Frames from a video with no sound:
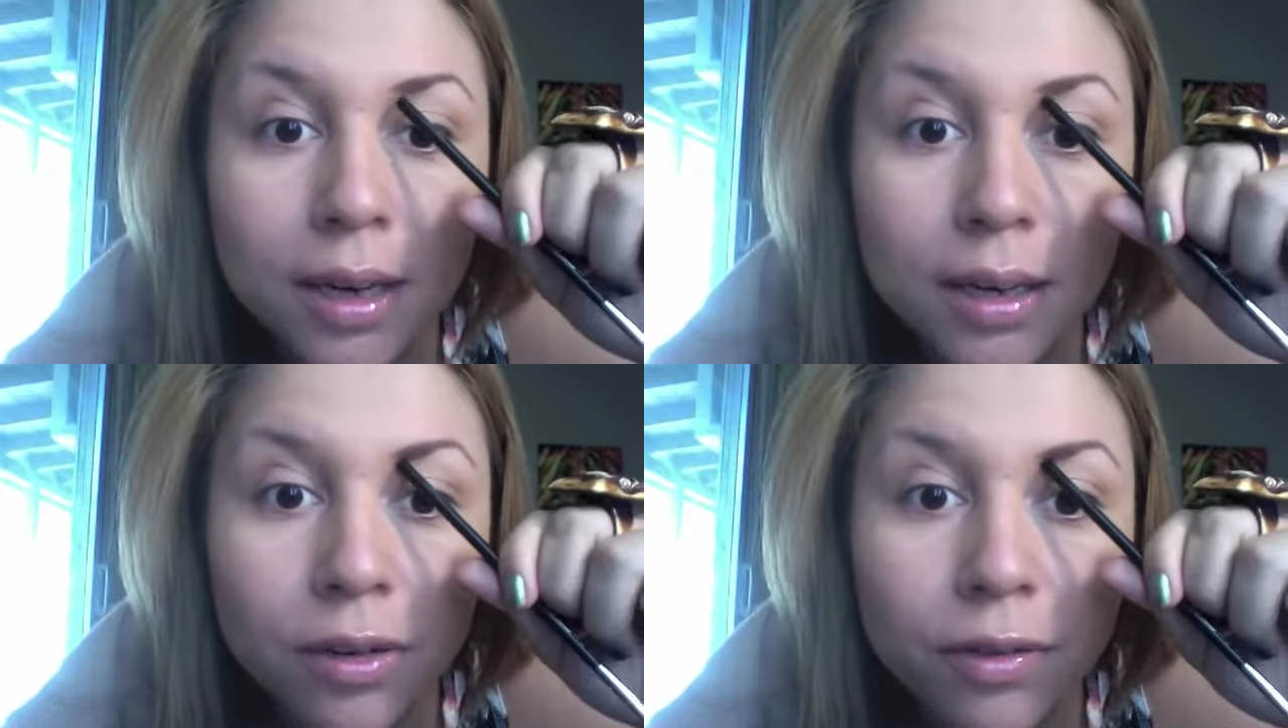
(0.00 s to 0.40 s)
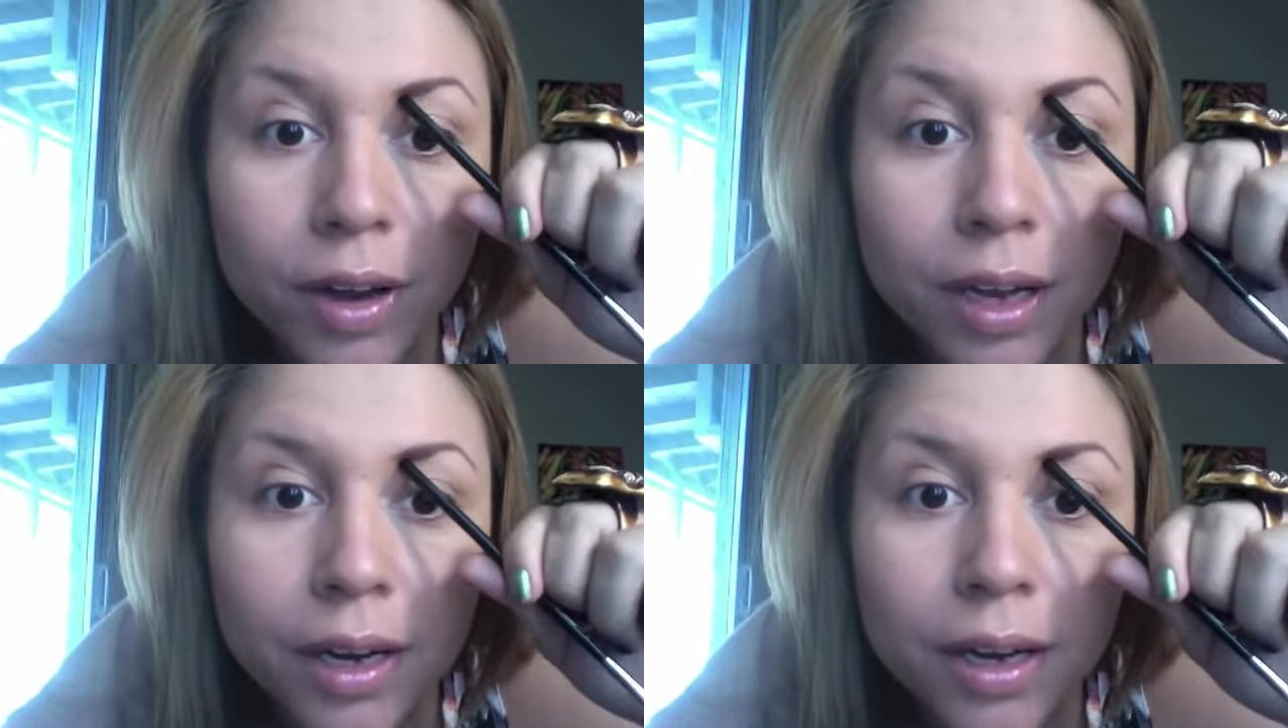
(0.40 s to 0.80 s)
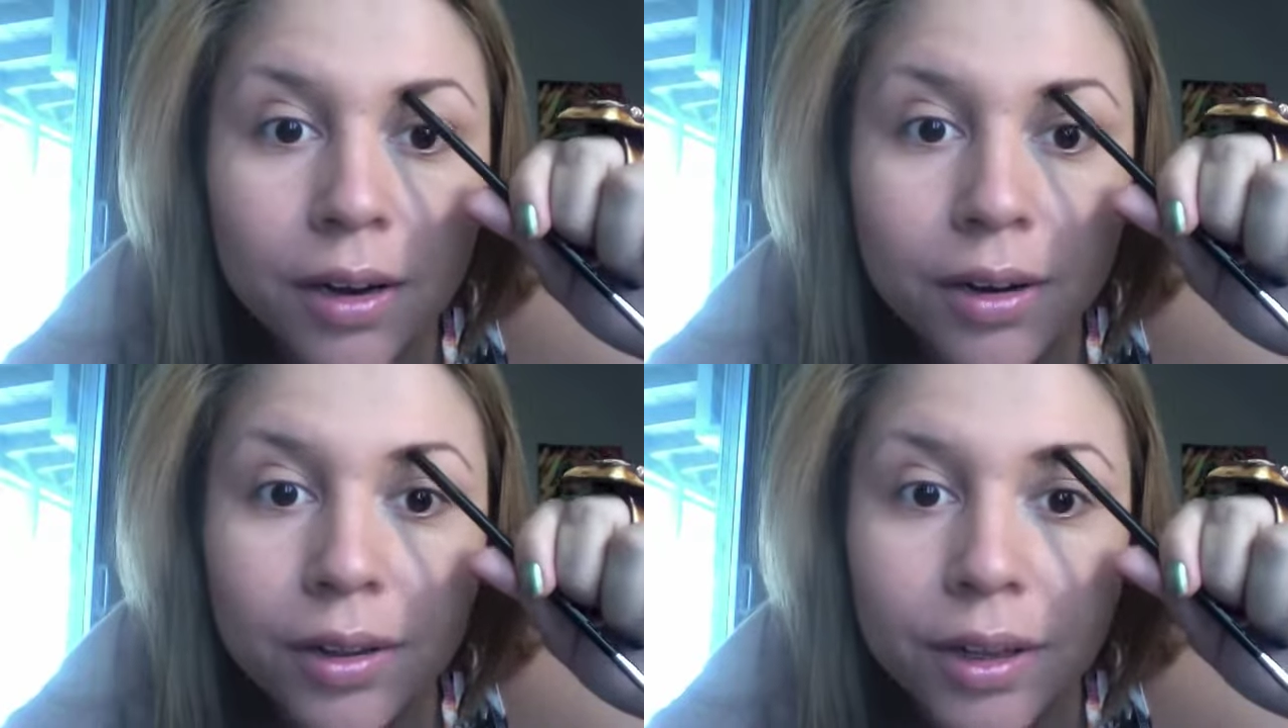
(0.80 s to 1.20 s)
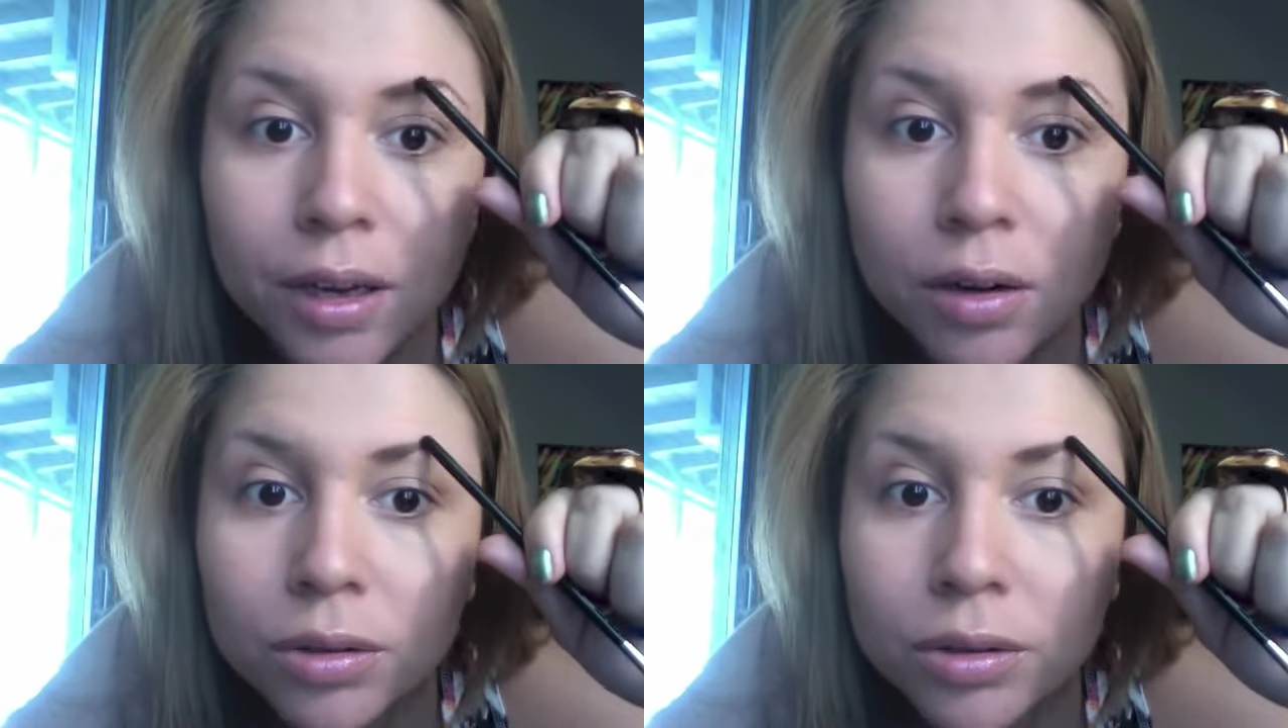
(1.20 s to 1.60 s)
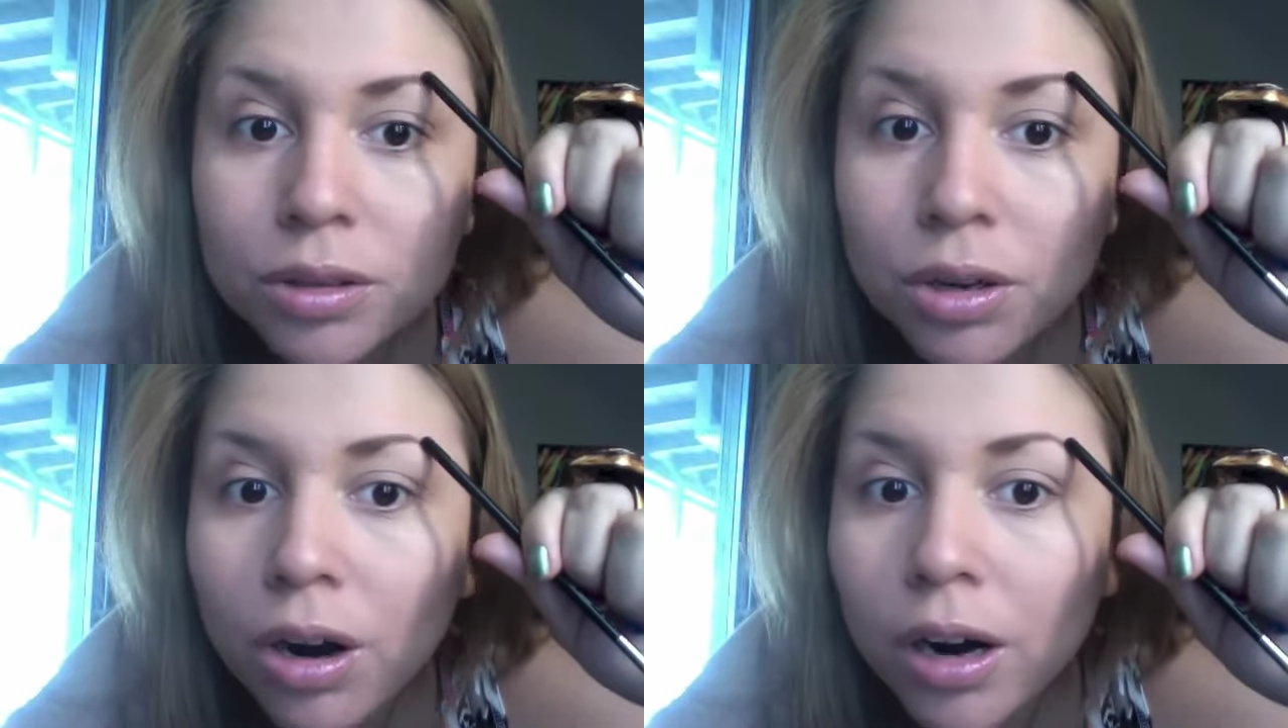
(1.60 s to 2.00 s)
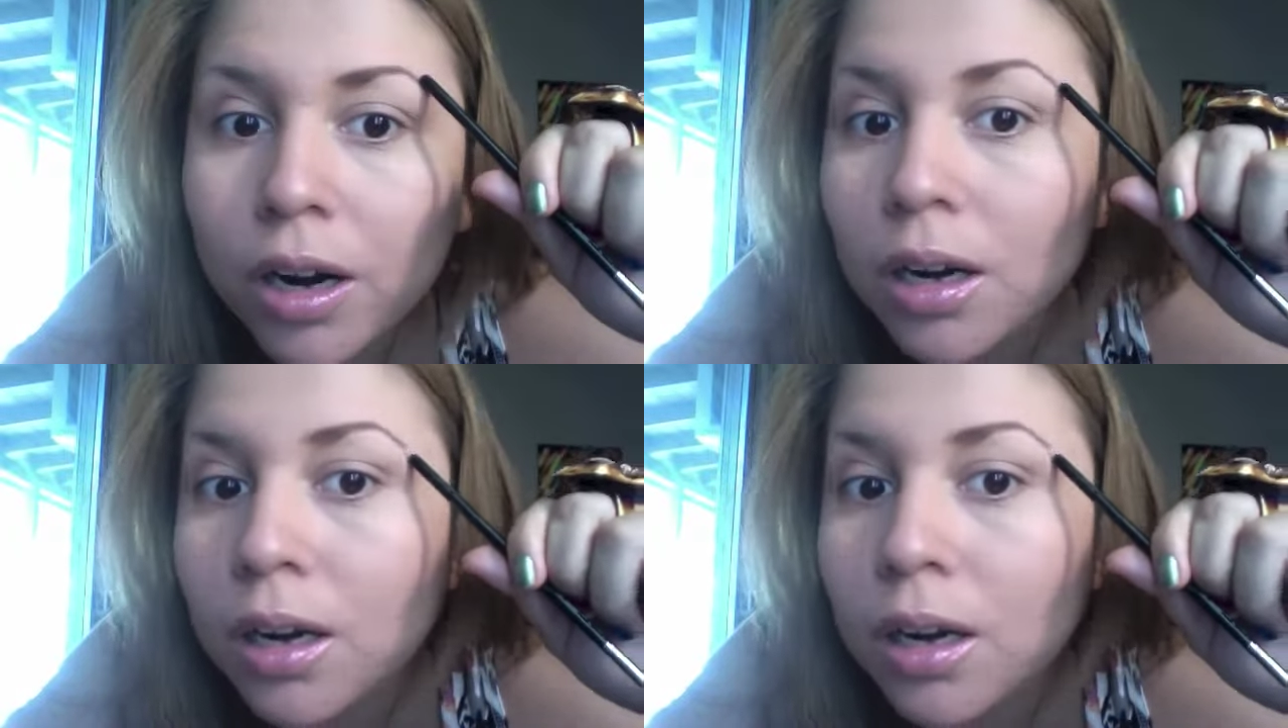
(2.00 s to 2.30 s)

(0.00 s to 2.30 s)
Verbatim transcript: a little faded here and it goes dark.